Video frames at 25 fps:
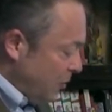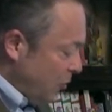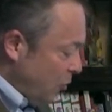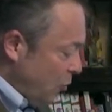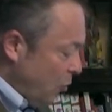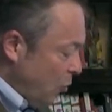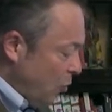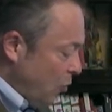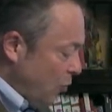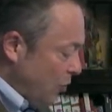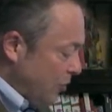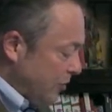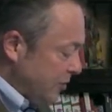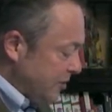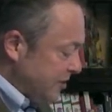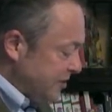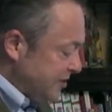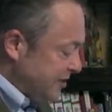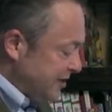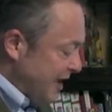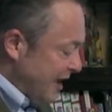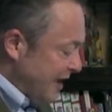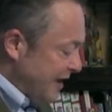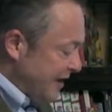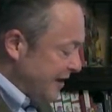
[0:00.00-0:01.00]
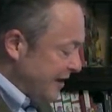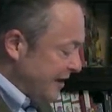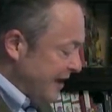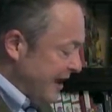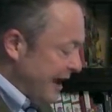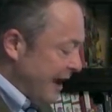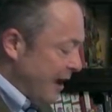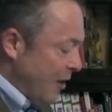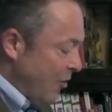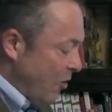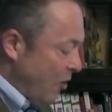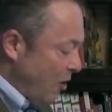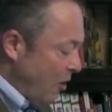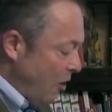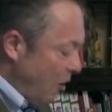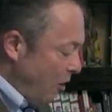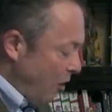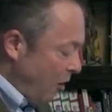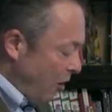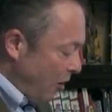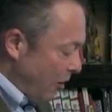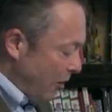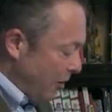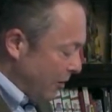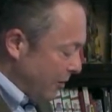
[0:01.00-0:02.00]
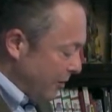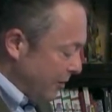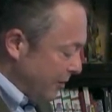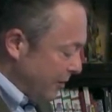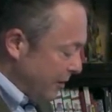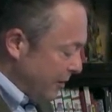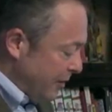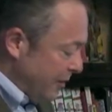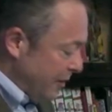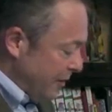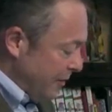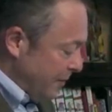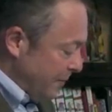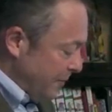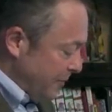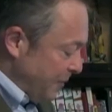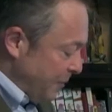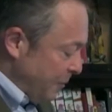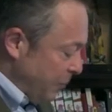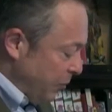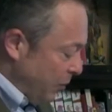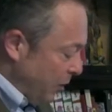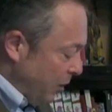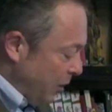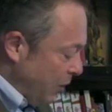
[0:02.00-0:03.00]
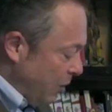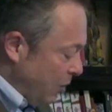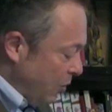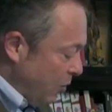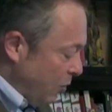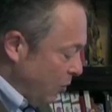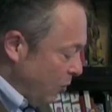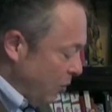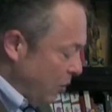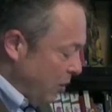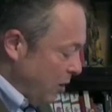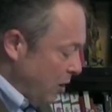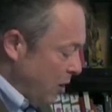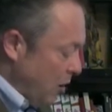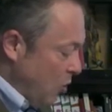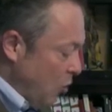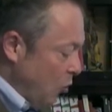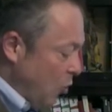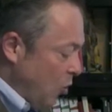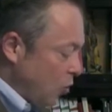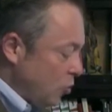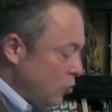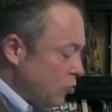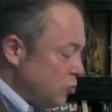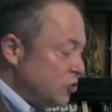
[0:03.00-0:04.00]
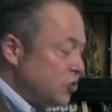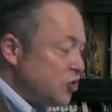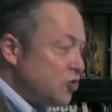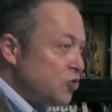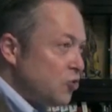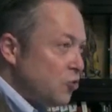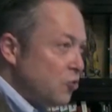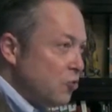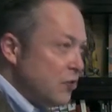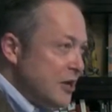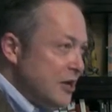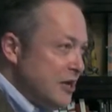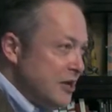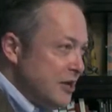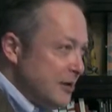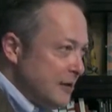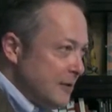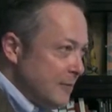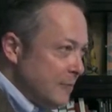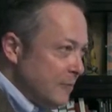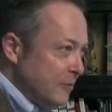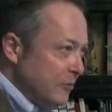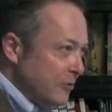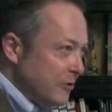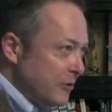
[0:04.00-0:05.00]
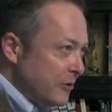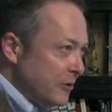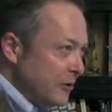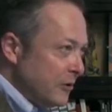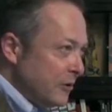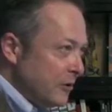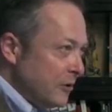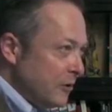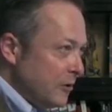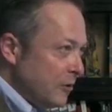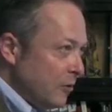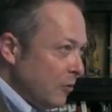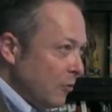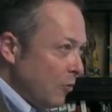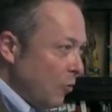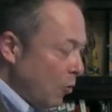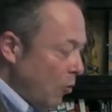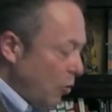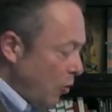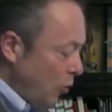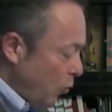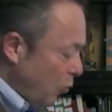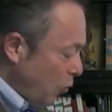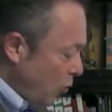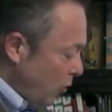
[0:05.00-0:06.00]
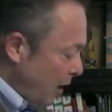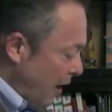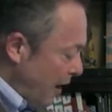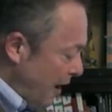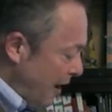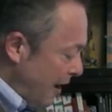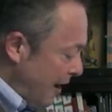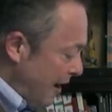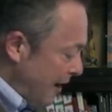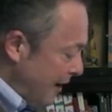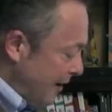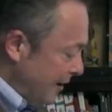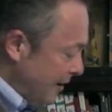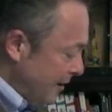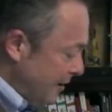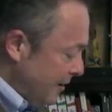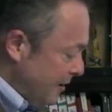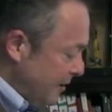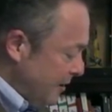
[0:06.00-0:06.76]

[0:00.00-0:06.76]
or decided how hard the blow or who screamed or why.